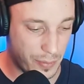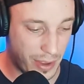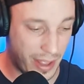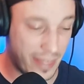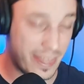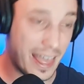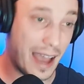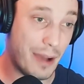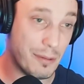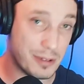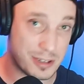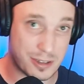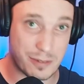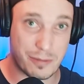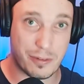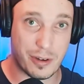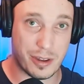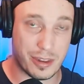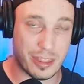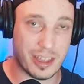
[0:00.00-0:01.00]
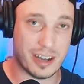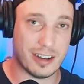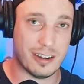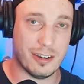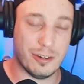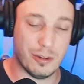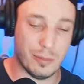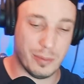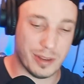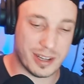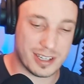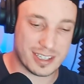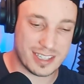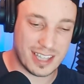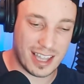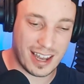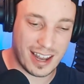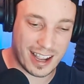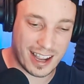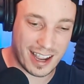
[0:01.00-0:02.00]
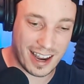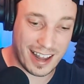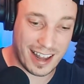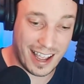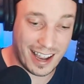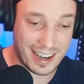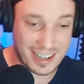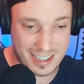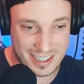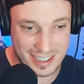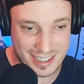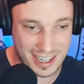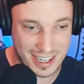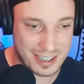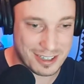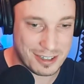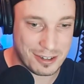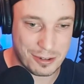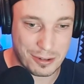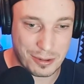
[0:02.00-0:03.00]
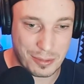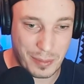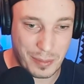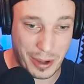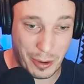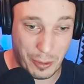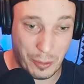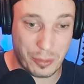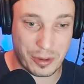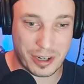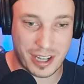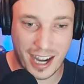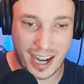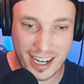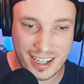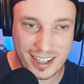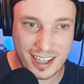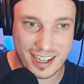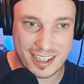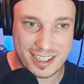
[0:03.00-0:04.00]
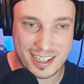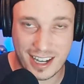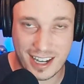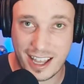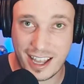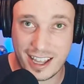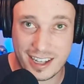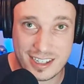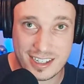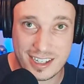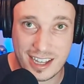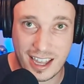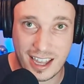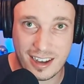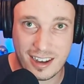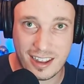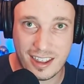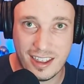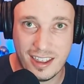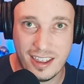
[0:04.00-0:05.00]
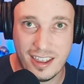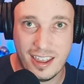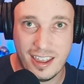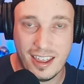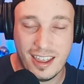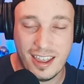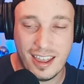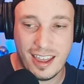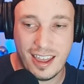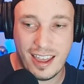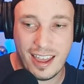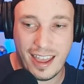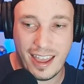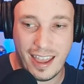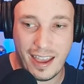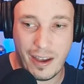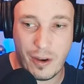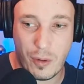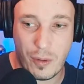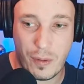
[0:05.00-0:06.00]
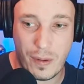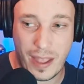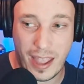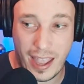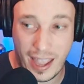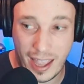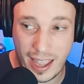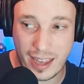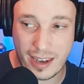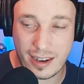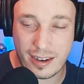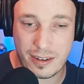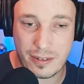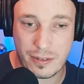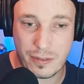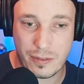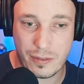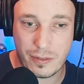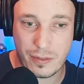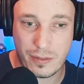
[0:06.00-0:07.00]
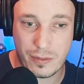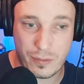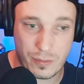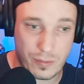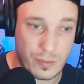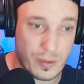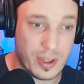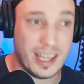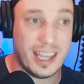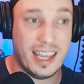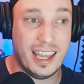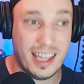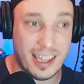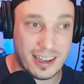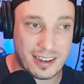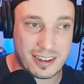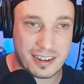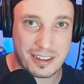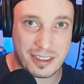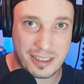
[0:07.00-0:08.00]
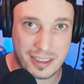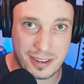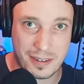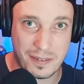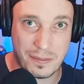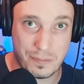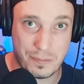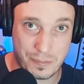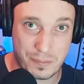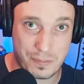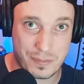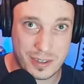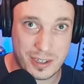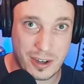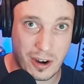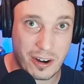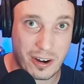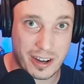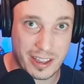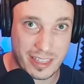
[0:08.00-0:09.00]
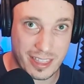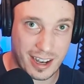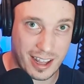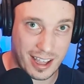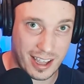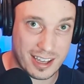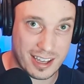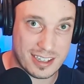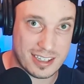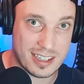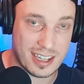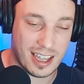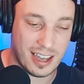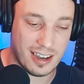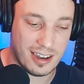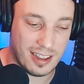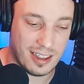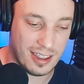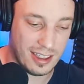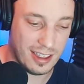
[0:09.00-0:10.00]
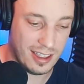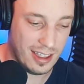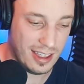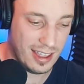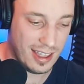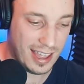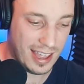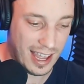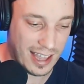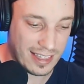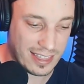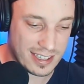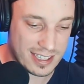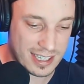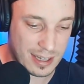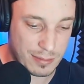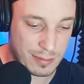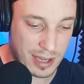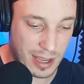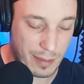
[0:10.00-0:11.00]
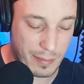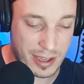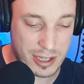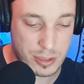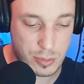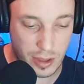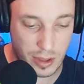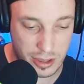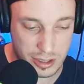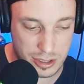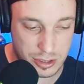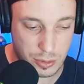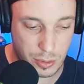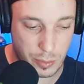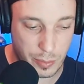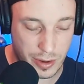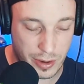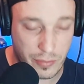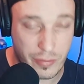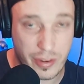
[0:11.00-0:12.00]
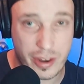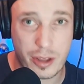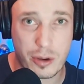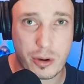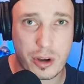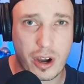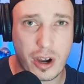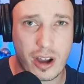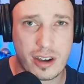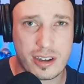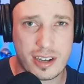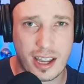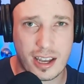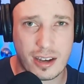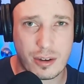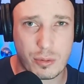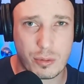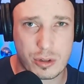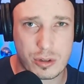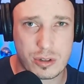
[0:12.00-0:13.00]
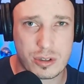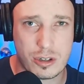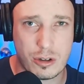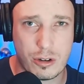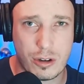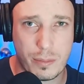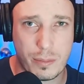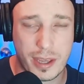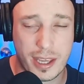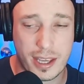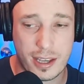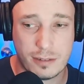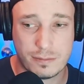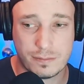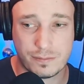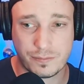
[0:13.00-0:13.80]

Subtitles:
And that was a fun thing to do, because then I kind of had to stick to my own guidelines that I had set and hit the target that I had set at the same time, as well as do a bit of video content, which was new to me.